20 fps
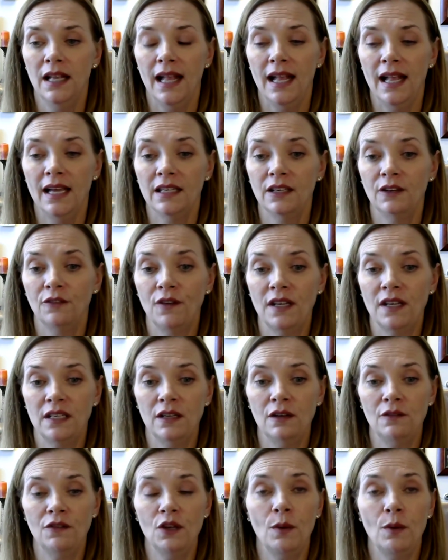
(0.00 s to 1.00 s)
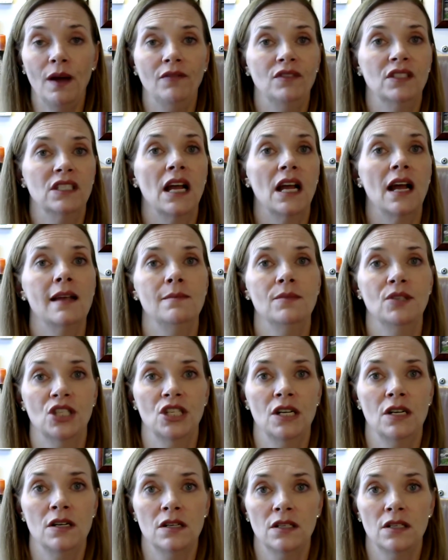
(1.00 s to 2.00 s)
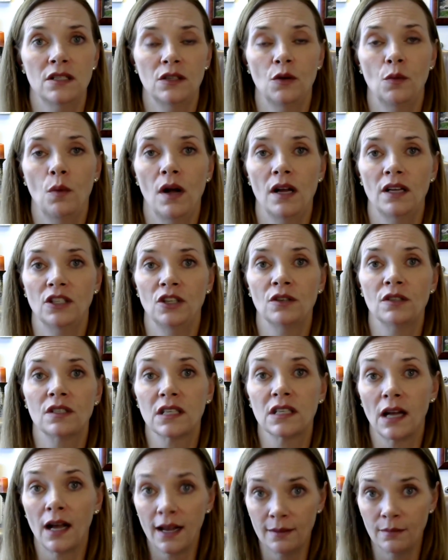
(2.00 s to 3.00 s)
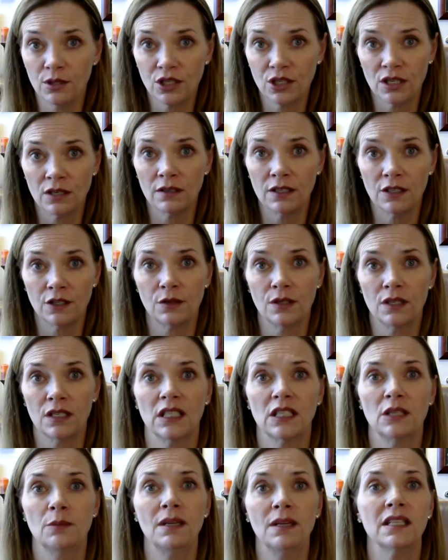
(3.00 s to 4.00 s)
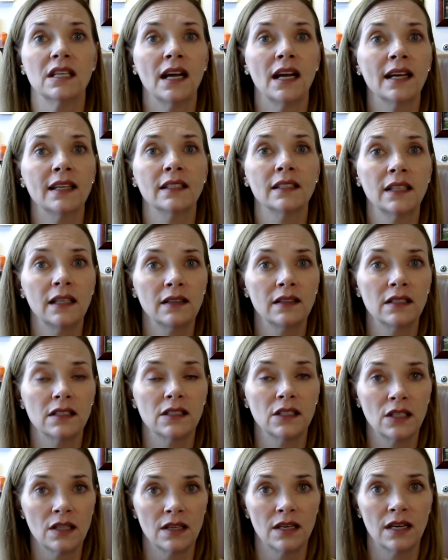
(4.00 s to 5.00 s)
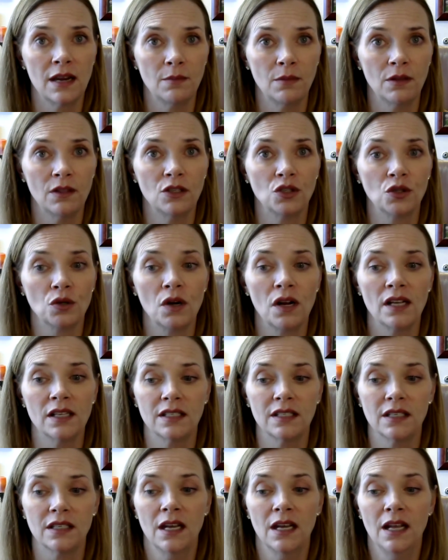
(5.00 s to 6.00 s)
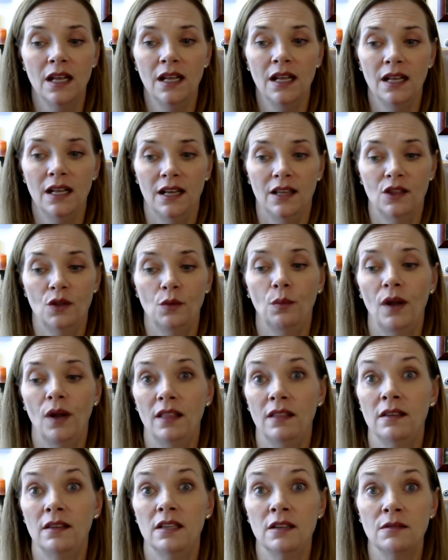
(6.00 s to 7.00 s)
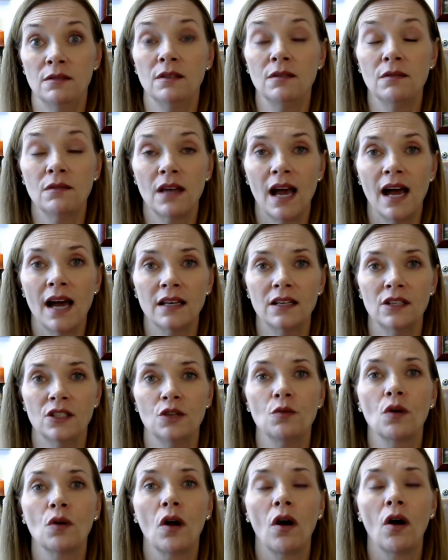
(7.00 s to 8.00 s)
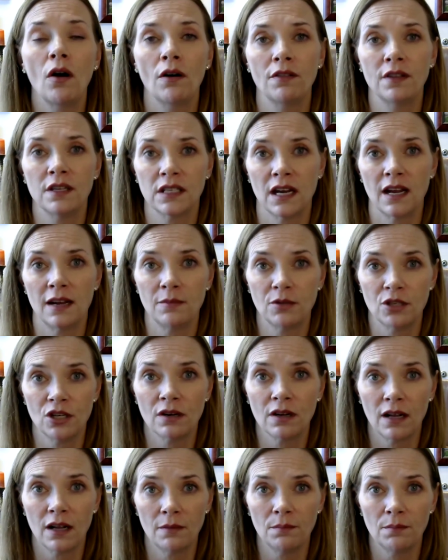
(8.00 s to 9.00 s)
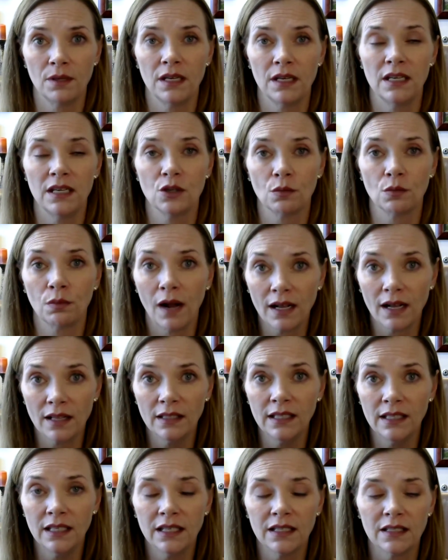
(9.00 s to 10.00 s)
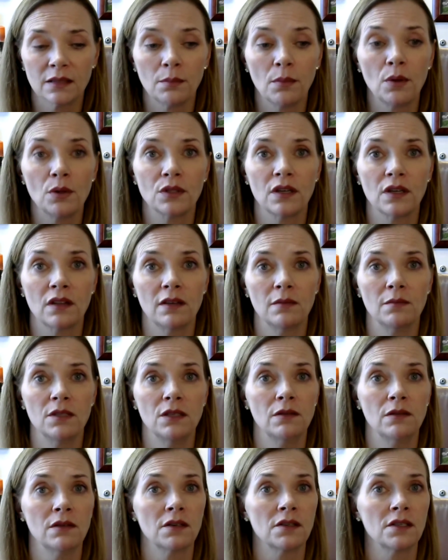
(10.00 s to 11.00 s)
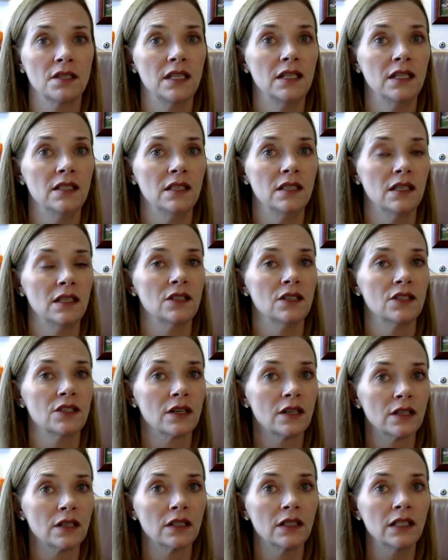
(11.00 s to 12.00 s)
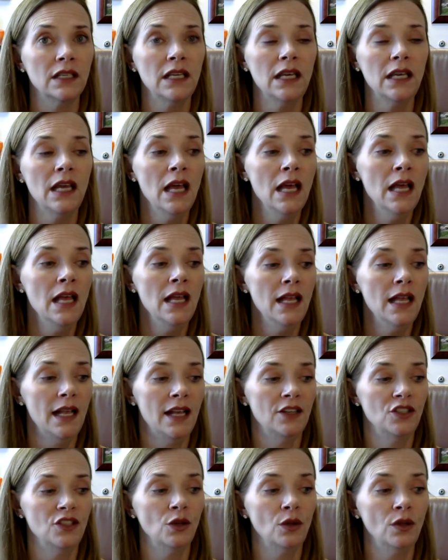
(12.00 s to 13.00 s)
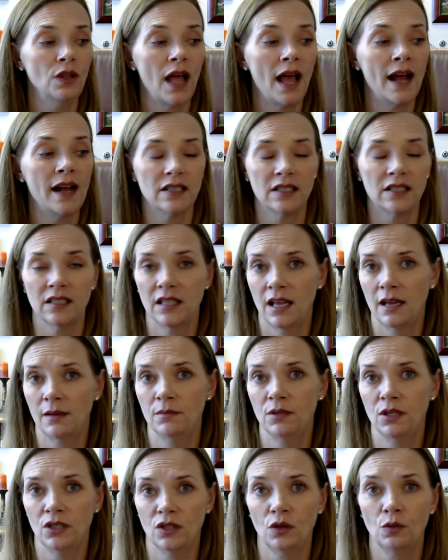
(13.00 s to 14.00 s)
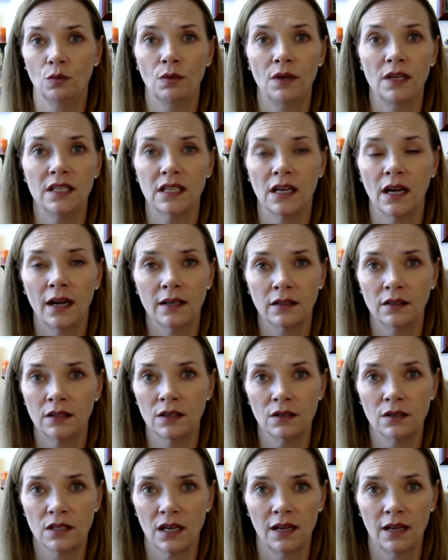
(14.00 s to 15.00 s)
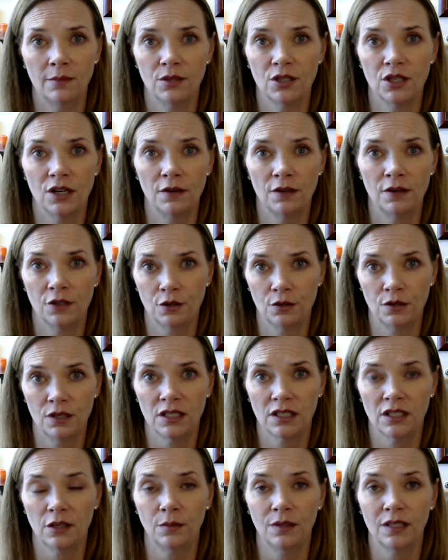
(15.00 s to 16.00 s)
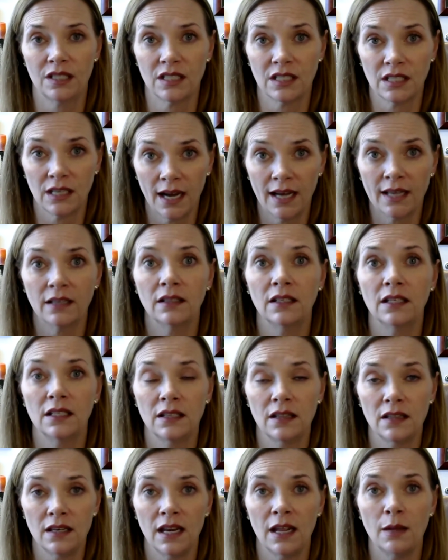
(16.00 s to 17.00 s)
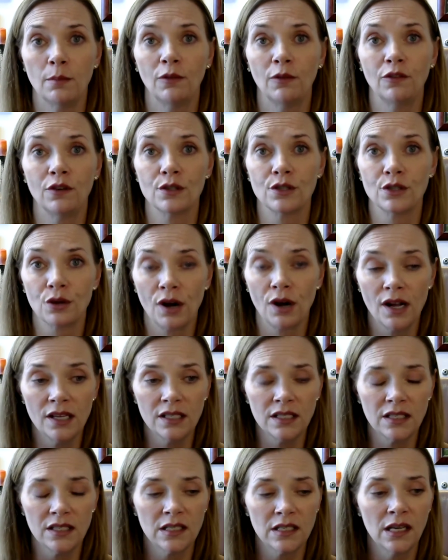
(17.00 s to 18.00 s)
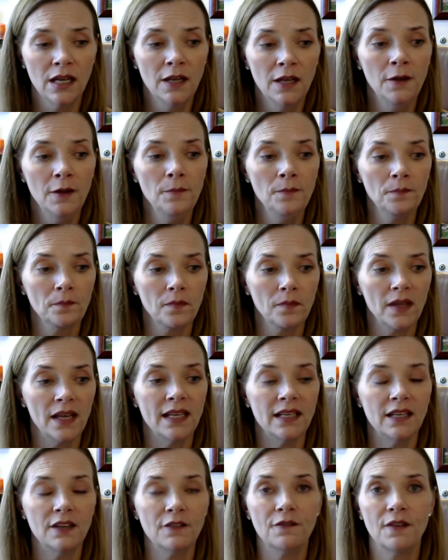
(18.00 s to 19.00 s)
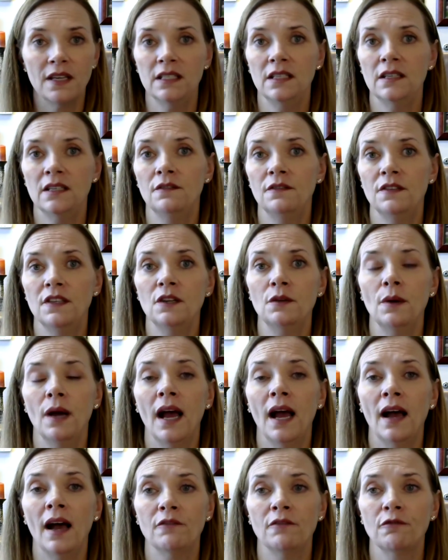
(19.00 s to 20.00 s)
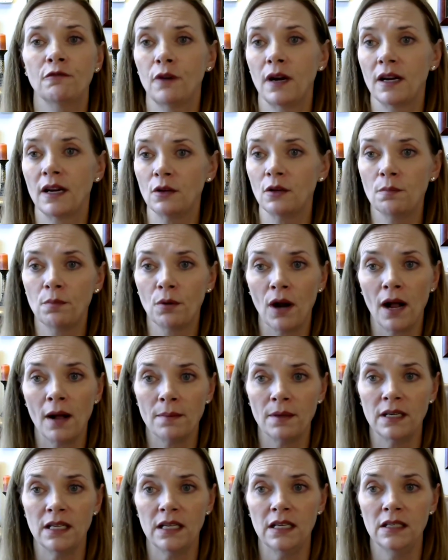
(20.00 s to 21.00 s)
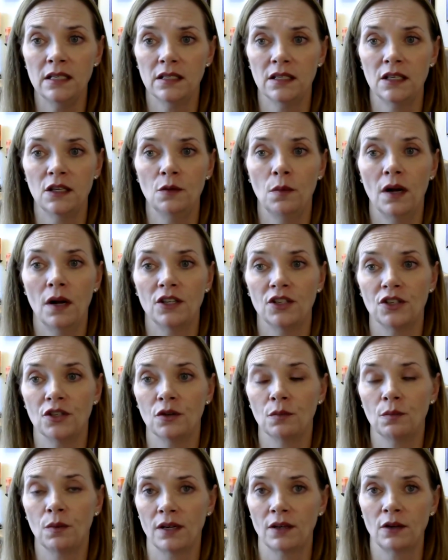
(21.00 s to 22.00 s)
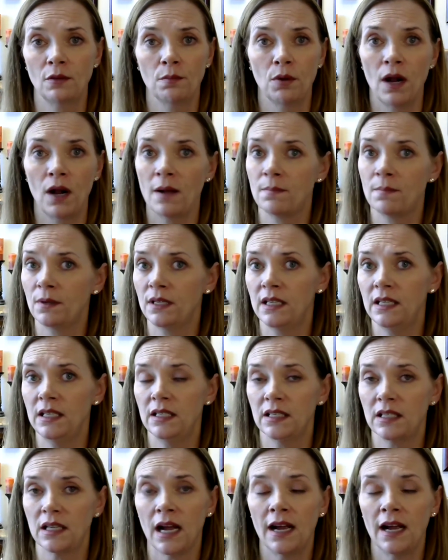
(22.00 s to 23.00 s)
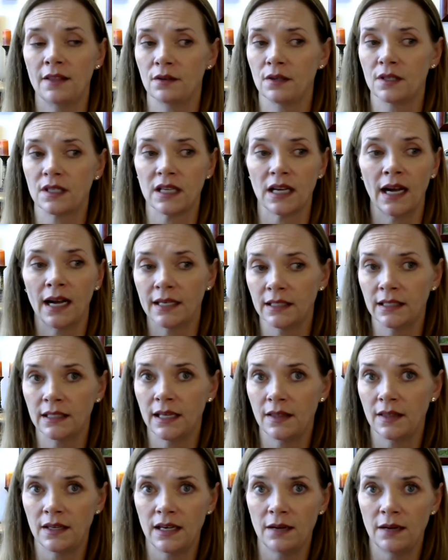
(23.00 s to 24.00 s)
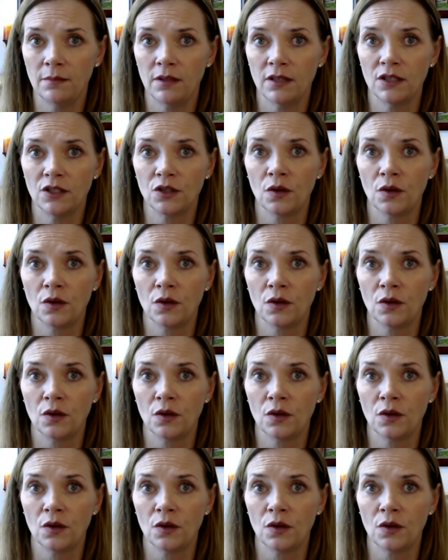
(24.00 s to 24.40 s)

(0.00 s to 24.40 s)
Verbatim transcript: And if any of you have timeshares, you want your timeshare interest to be titled into the name of the trust. And the way that you do that is you call the timeshare company directly because most of them do their deeds internally. And you'll ask them just to retitle your timeshare interest so it's titled into the name of your trust. And if any of you have rental properties, you want your rental properties either titled in the name of the